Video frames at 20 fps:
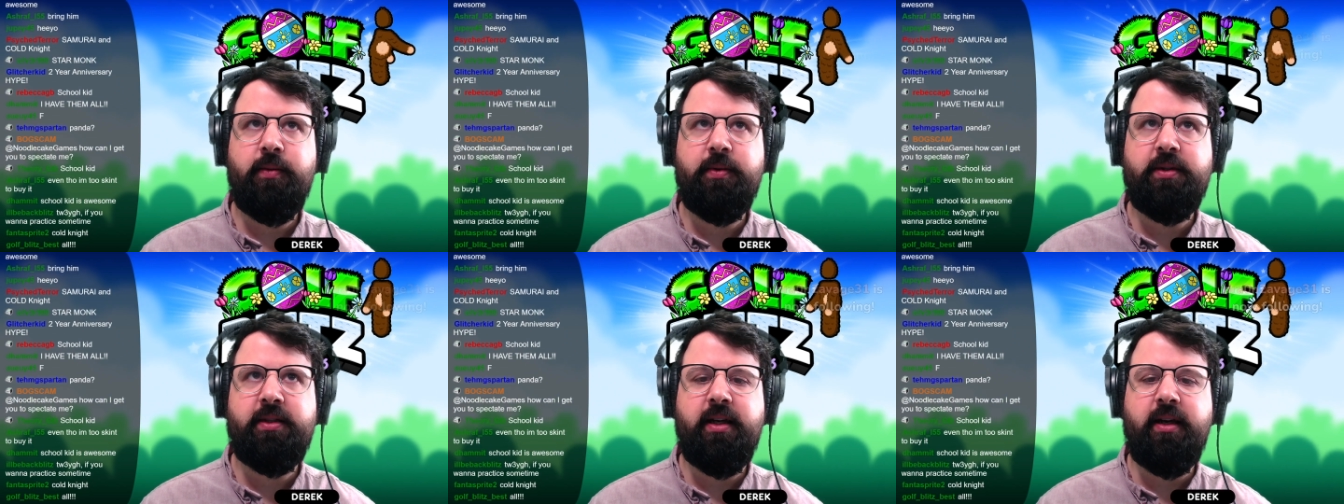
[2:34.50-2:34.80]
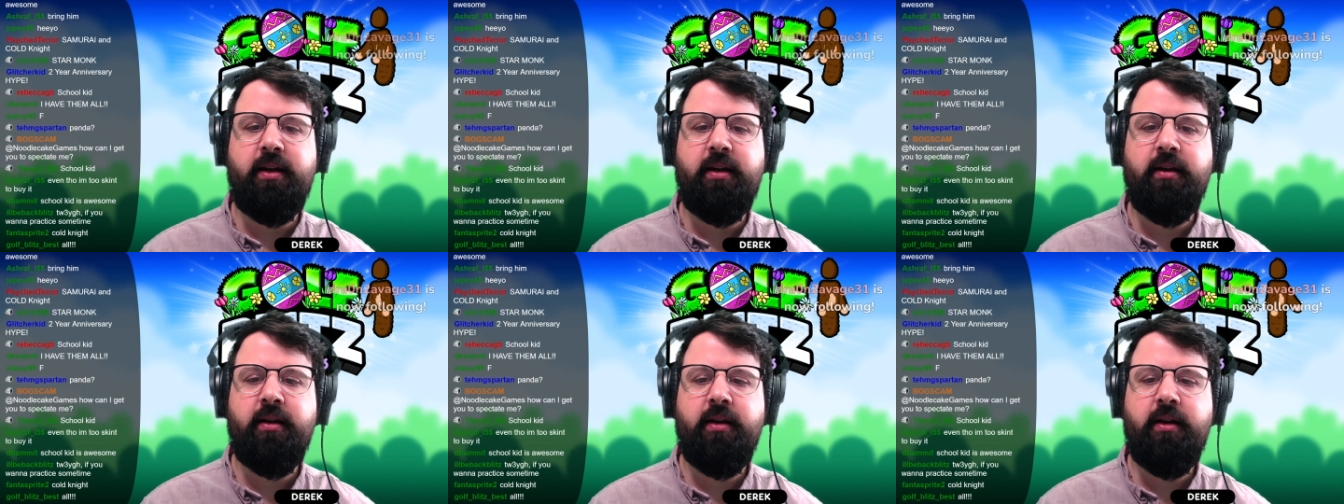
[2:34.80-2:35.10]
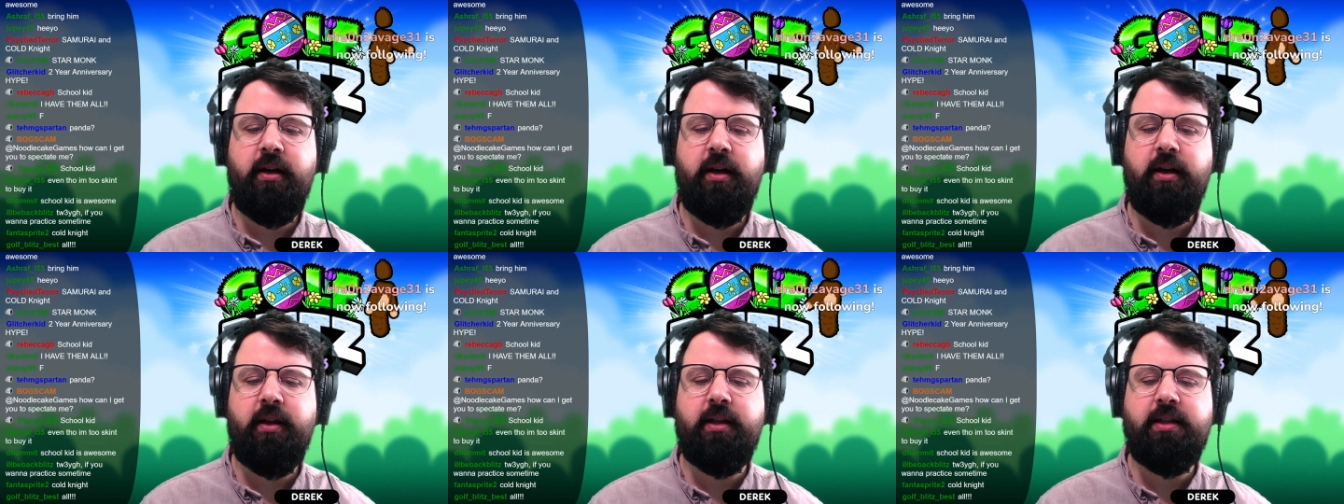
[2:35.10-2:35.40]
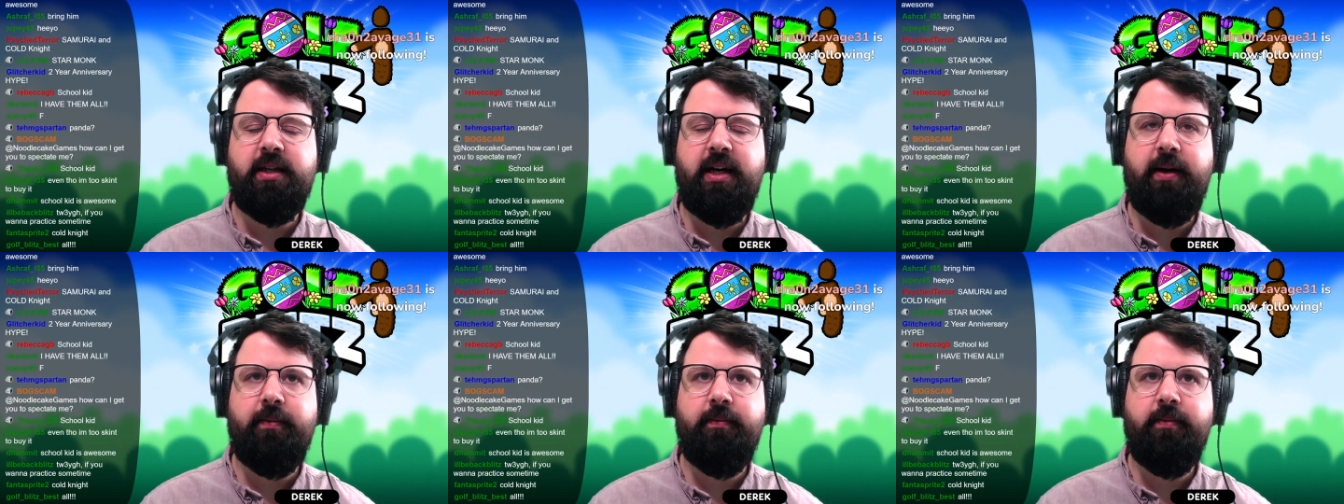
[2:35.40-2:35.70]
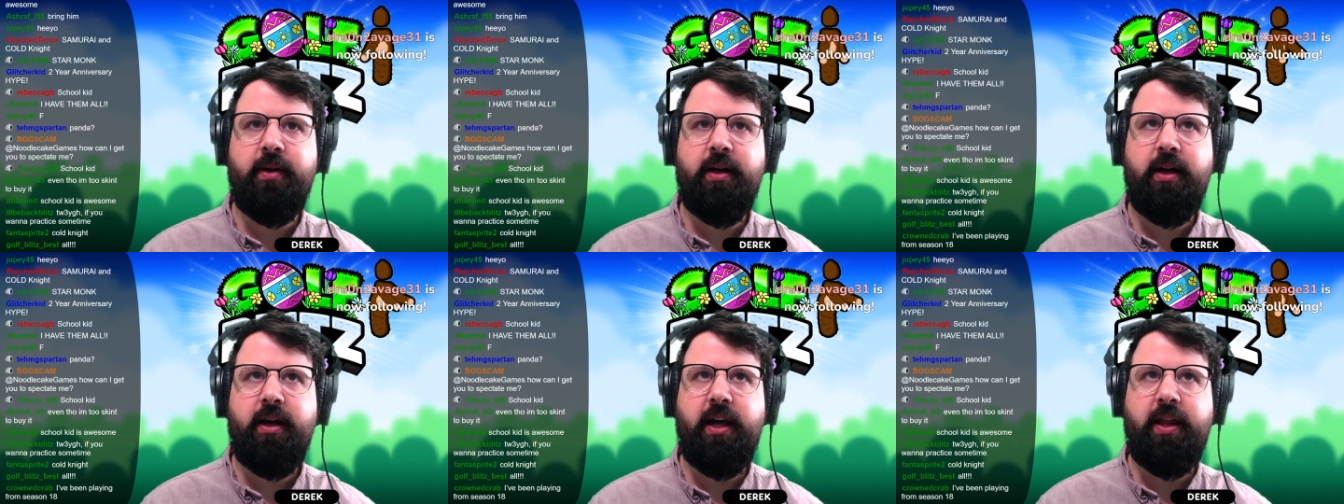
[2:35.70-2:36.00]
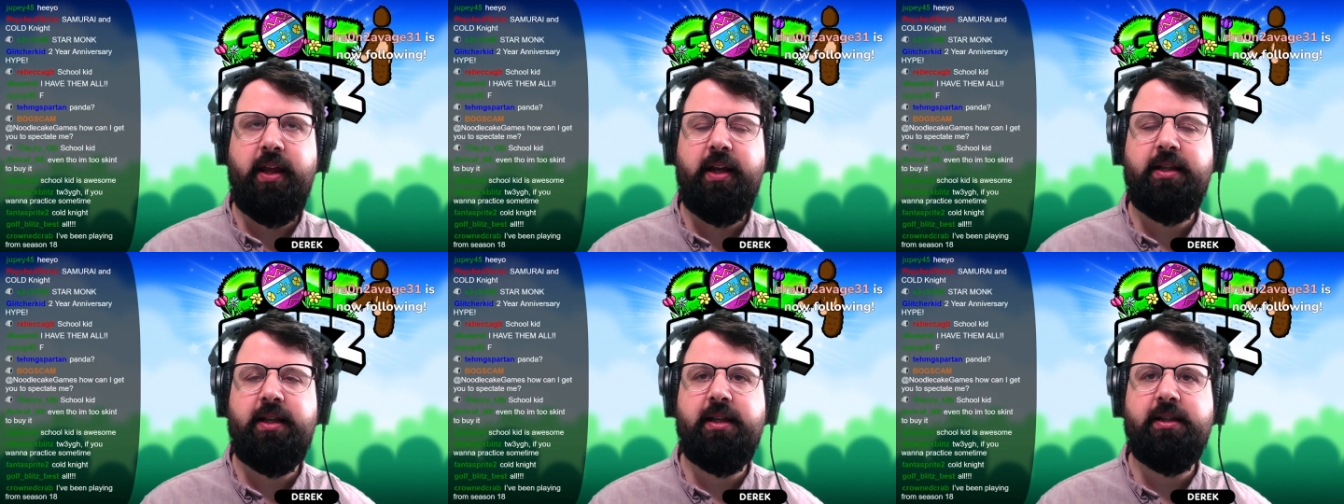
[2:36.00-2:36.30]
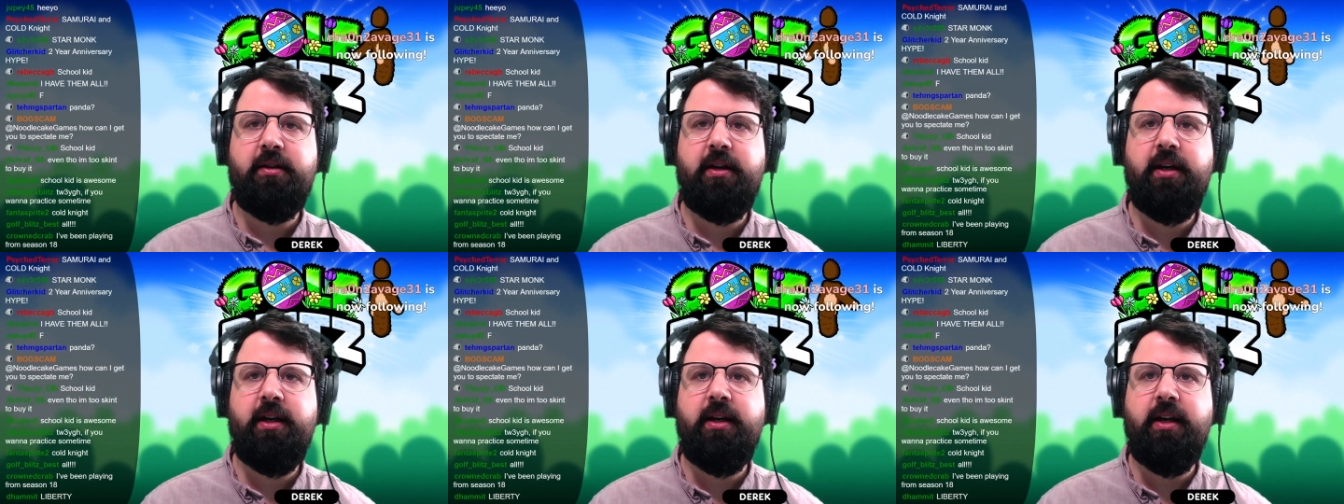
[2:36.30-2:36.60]
We'll see. Are you in the top? I think
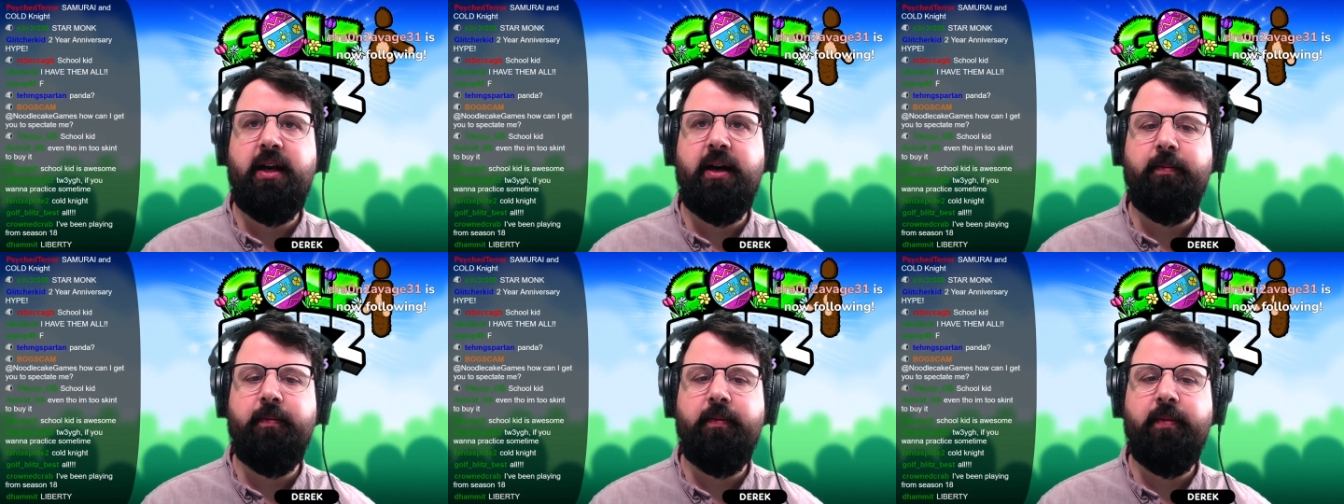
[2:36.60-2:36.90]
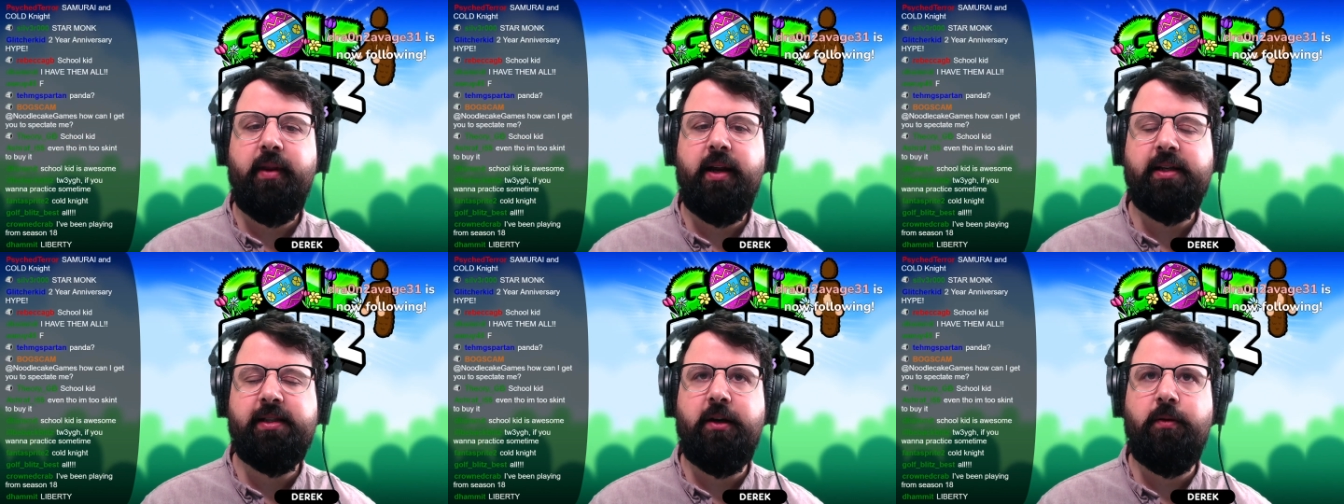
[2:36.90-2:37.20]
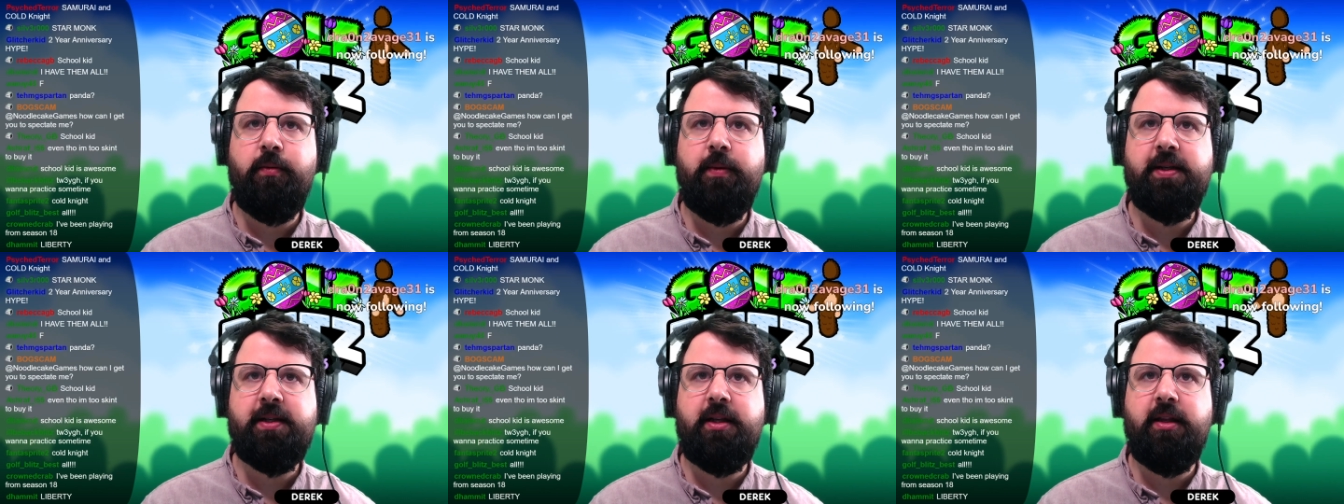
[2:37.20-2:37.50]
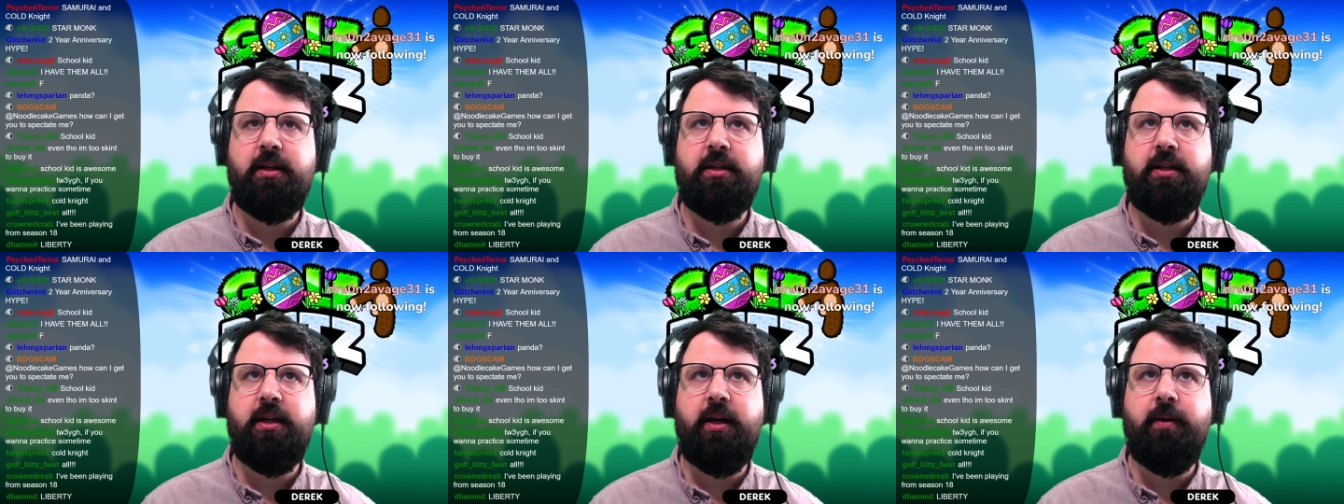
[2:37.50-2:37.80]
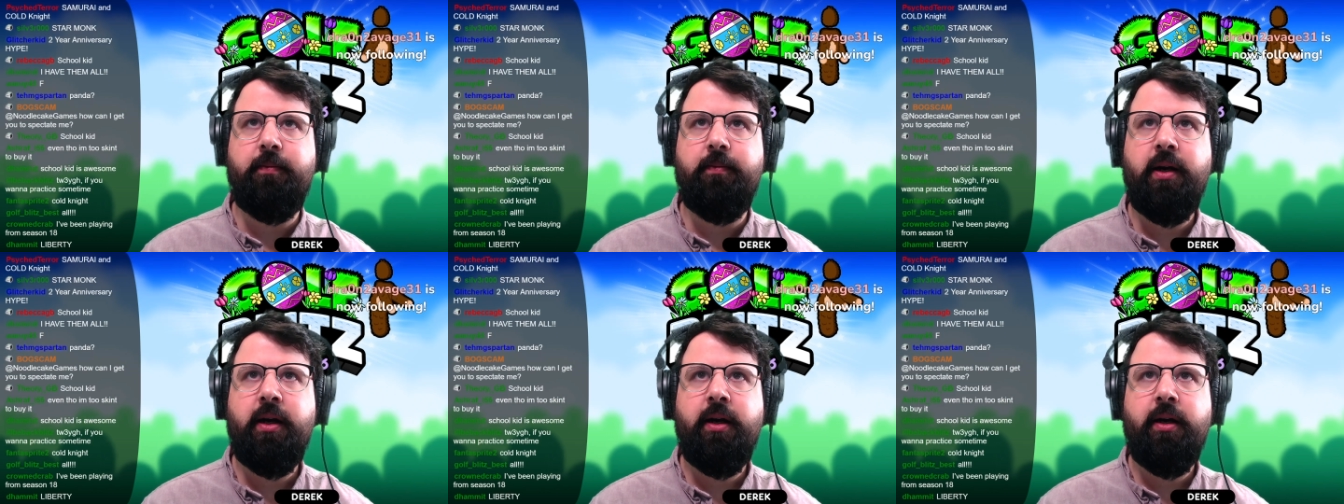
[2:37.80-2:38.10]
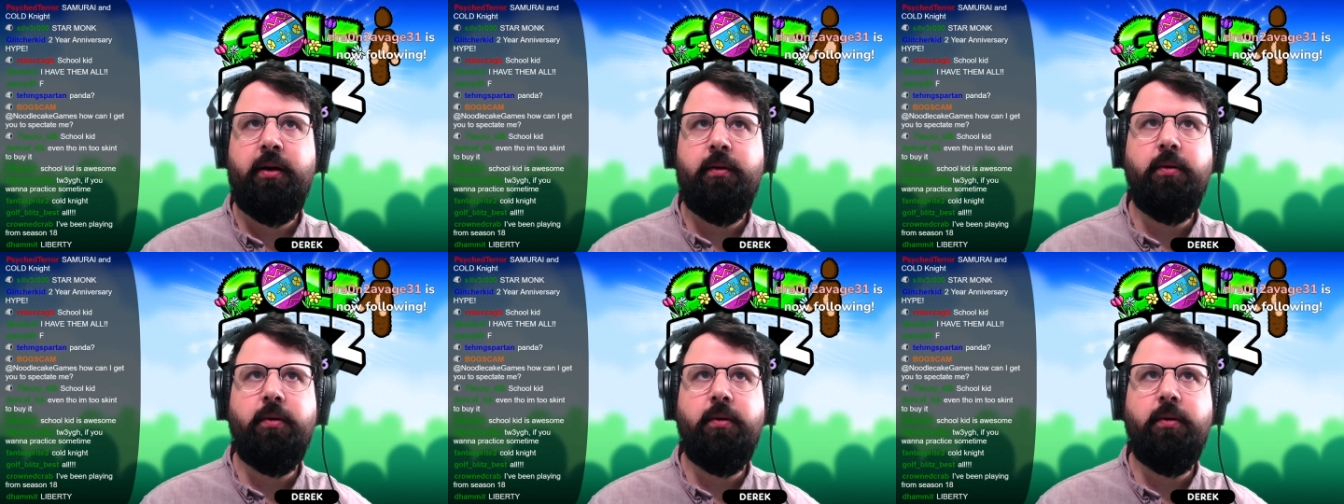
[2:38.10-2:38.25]
things are heating up. I saw Risk in the top.